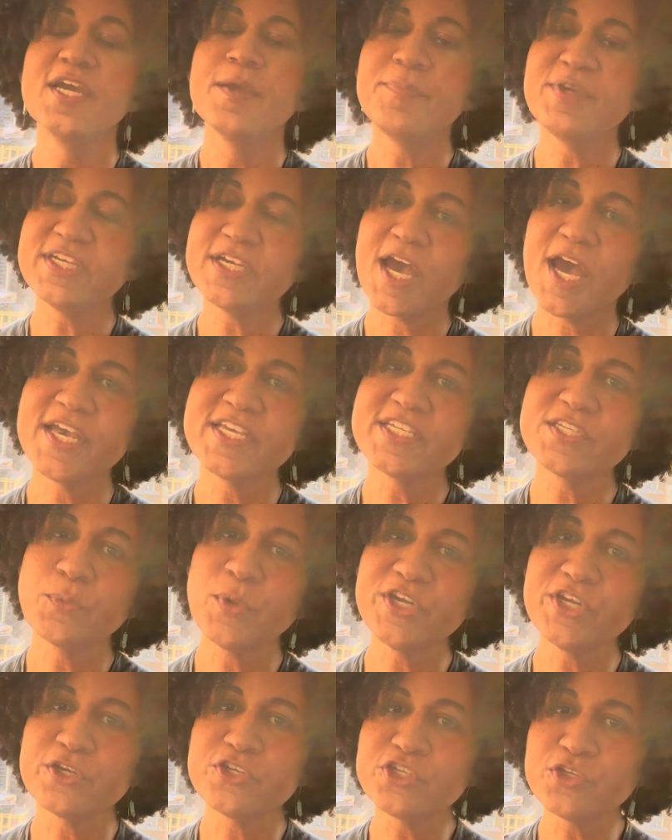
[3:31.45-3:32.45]
because
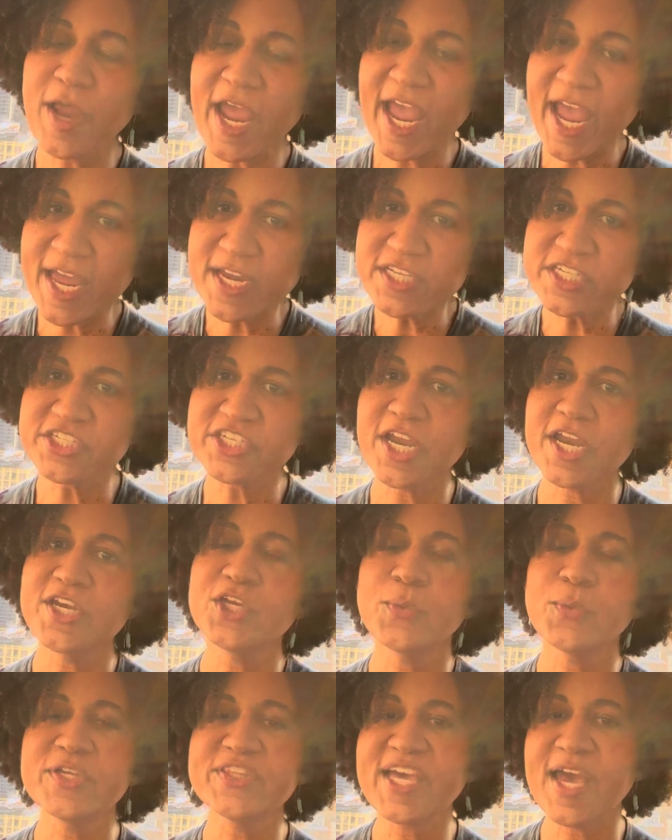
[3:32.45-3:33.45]
when you're
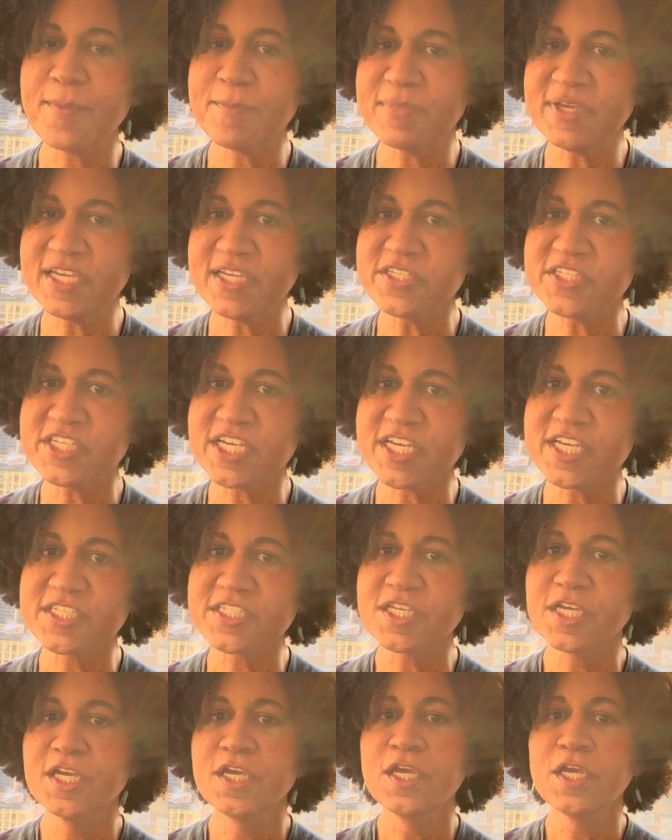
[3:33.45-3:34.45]
transgender, what that means
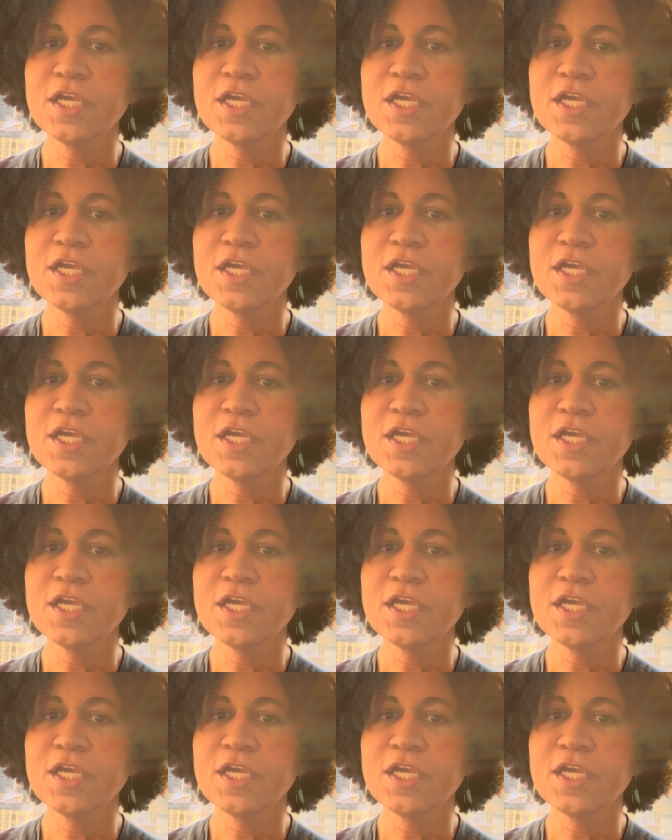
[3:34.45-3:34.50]
is